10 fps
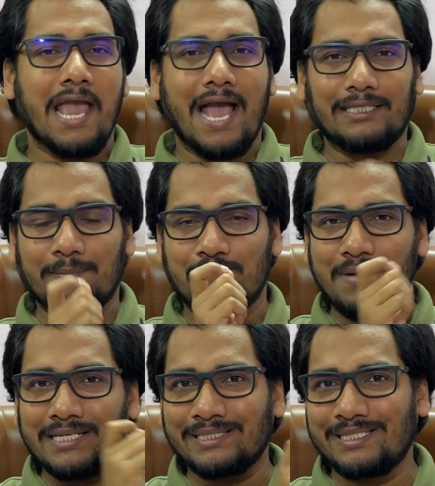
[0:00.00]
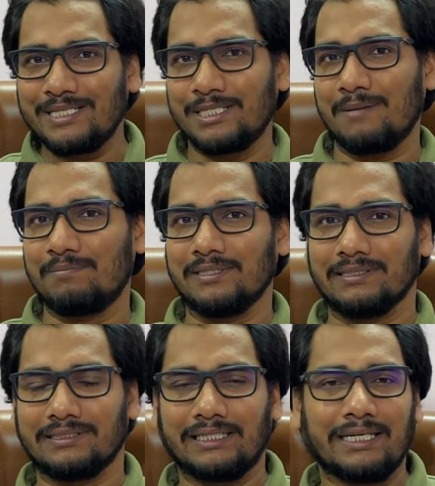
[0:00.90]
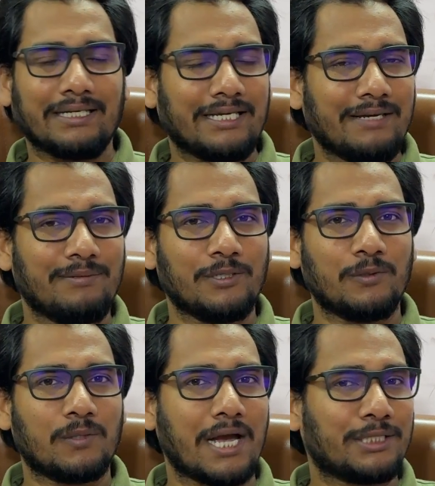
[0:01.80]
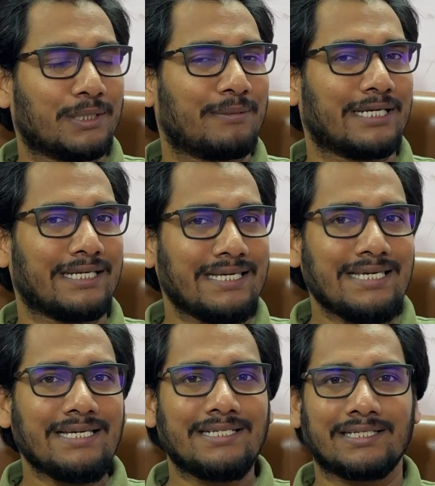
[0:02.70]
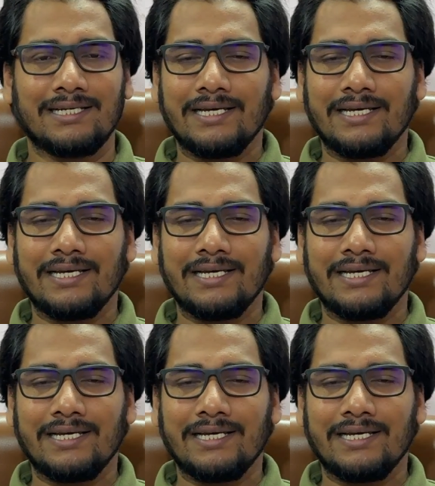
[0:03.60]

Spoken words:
And the best example that I can give you right away is